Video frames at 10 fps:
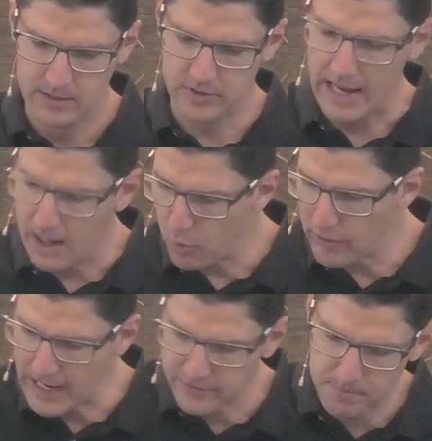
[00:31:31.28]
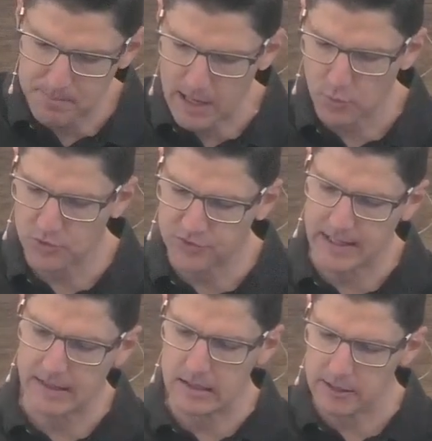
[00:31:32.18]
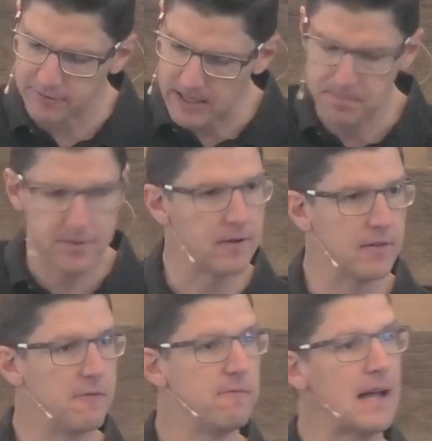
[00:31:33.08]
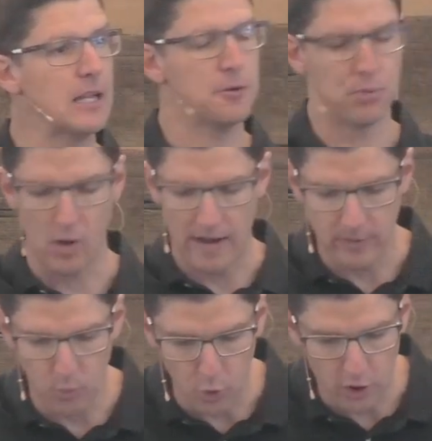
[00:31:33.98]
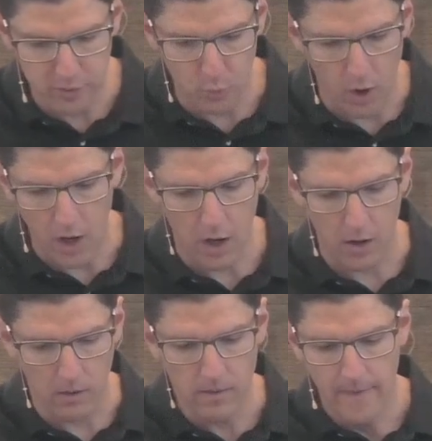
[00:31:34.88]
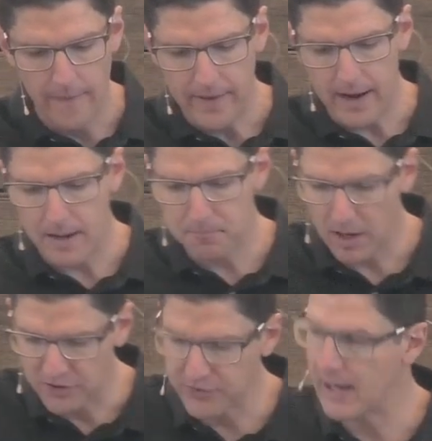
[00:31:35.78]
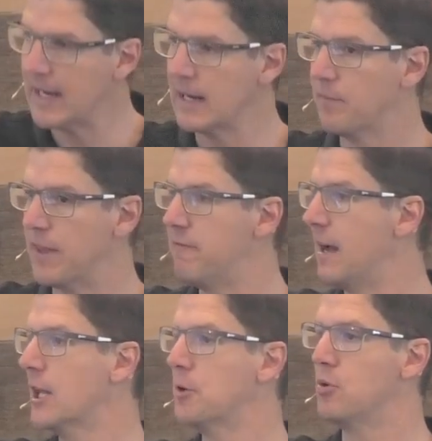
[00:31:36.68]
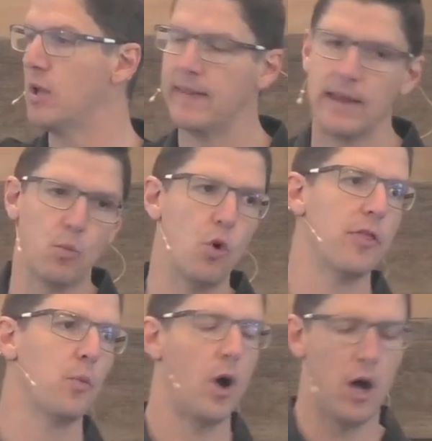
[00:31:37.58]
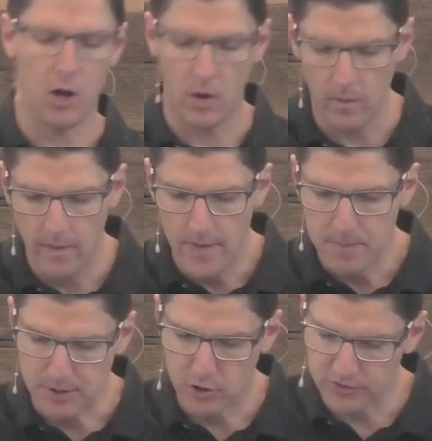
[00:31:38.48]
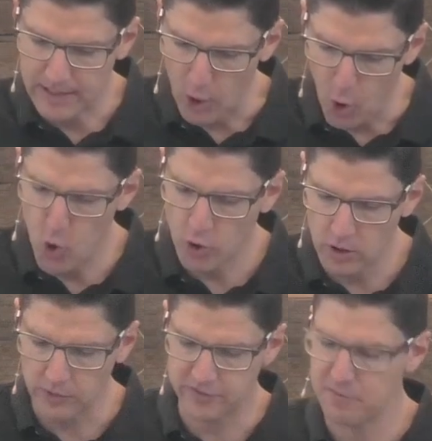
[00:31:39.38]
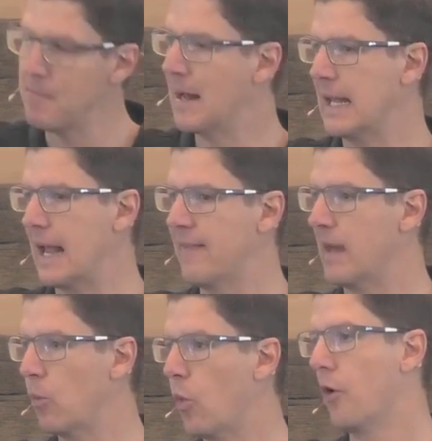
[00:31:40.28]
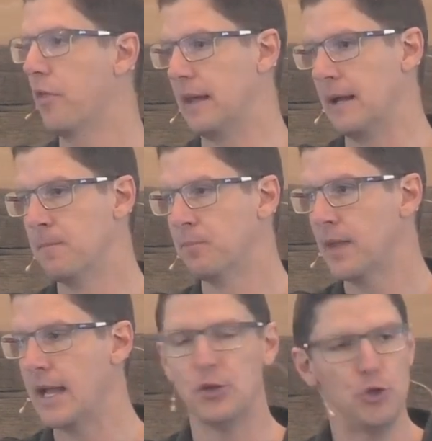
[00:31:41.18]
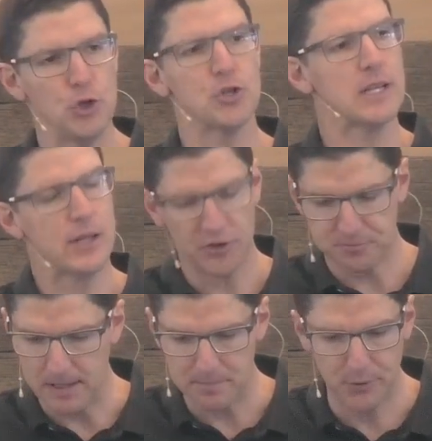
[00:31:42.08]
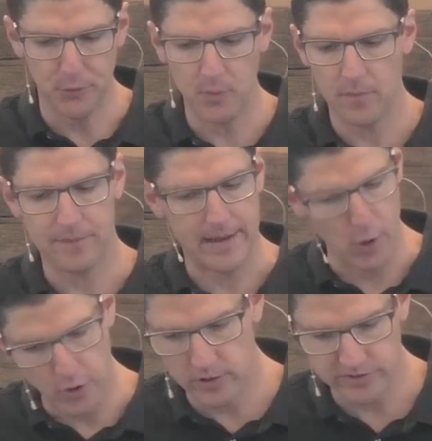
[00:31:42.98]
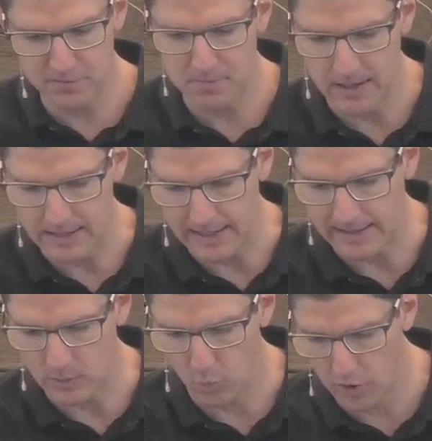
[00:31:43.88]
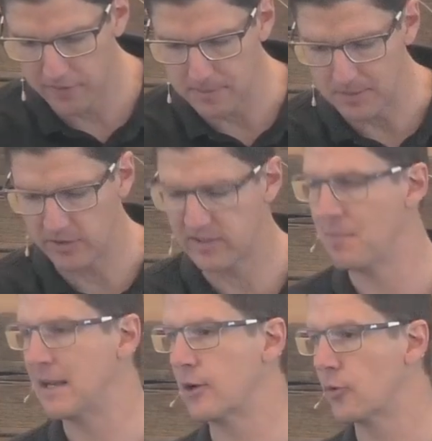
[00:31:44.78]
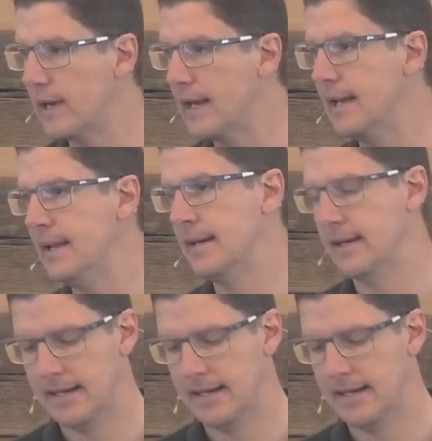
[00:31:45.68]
See, our world has it backwards. They lift up the, the valuable and the worthwhile uh, by saying they're valuable and they're worthwhile because they earn lots of money and they're wealthy. And usually, those people, they earn lots of money and they're wealthy because they've been greedy